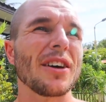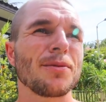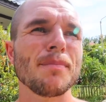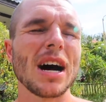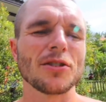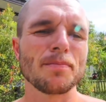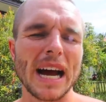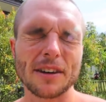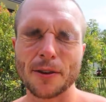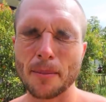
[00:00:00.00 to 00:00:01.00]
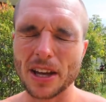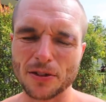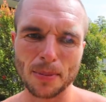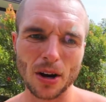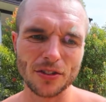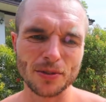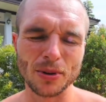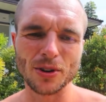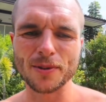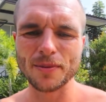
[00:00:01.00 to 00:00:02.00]
as much back from it as
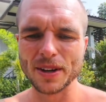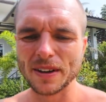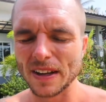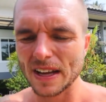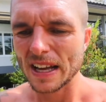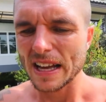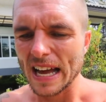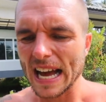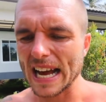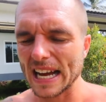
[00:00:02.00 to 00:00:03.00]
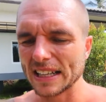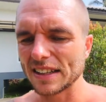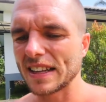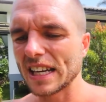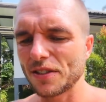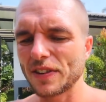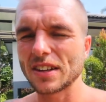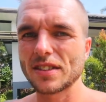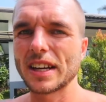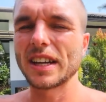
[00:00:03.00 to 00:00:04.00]
possible. And then I
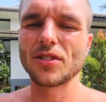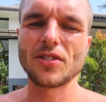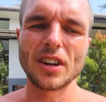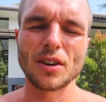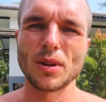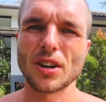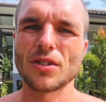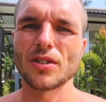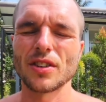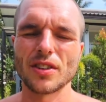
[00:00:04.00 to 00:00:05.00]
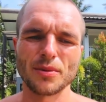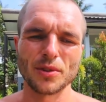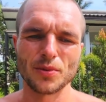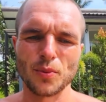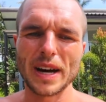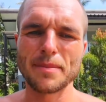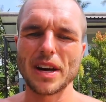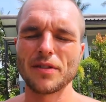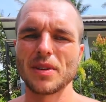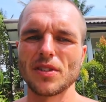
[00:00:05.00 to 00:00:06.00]
found something else that I could work on that was way
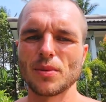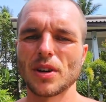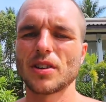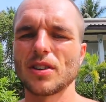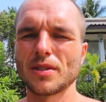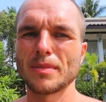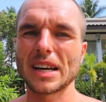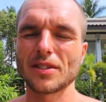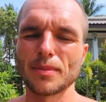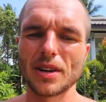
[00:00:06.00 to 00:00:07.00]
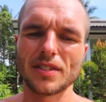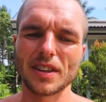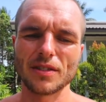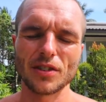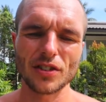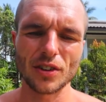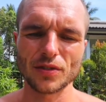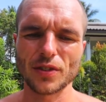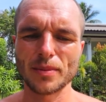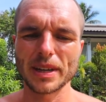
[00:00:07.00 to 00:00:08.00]
better for me to work on, maximizing the
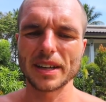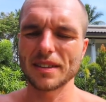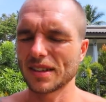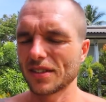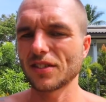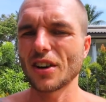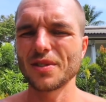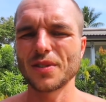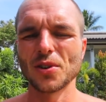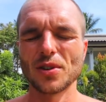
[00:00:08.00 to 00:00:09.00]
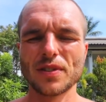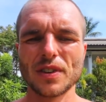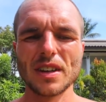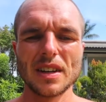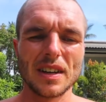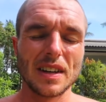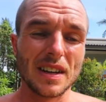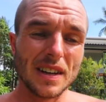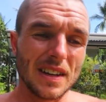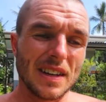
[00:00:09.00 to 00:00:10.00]
results from it and so forth.
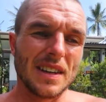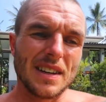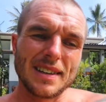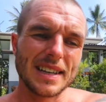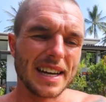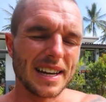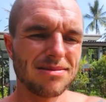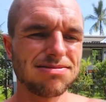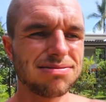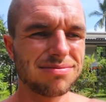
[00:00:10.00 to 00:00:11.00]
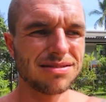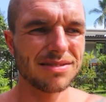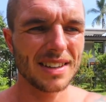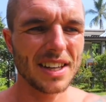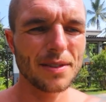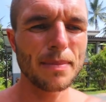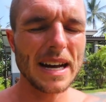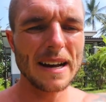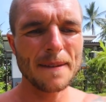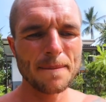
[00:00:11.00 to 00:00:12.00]
Yeah, it's
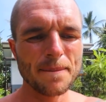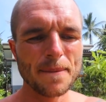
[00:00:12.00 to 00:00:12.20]
about,